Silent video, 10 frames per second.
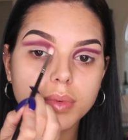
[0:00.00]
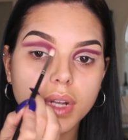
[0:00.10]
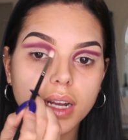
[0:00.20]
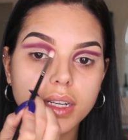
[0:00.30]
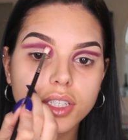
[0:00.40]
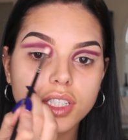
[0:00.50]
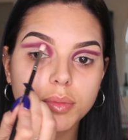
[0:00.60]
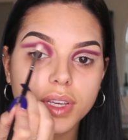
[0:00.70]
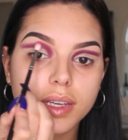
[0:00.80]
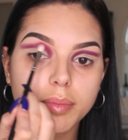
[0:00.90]
Kind of
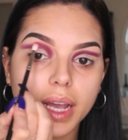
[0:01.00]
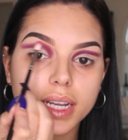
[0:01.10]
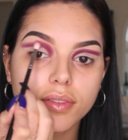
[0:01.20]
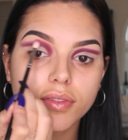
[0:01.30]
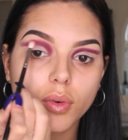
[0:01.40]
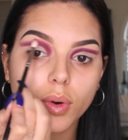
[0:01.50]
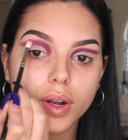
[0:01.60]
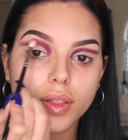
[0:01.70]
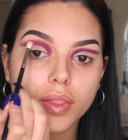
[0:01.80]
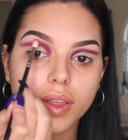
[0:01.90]
shimmying back and
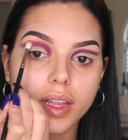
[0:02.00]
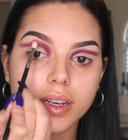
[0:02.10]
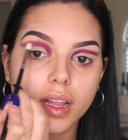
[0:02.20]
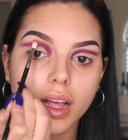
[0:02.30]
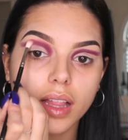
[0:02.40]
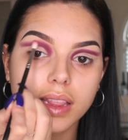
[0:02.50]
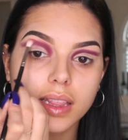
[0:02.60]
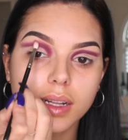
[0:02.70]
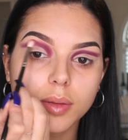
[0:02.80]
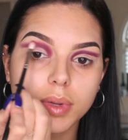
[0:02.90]
forth and a
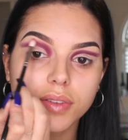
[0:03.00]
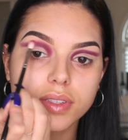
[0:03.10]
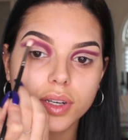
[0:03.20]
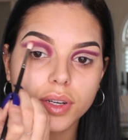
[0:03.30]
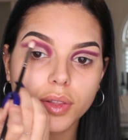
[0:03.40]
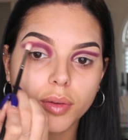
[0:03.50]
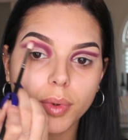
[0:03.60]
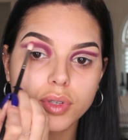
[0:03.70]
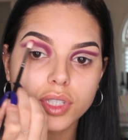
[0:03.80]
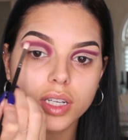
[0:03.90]
little bit of a circular
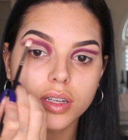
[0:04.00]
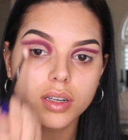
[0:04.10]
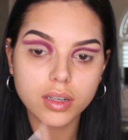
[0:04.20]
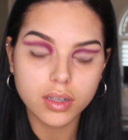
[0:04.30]
motion.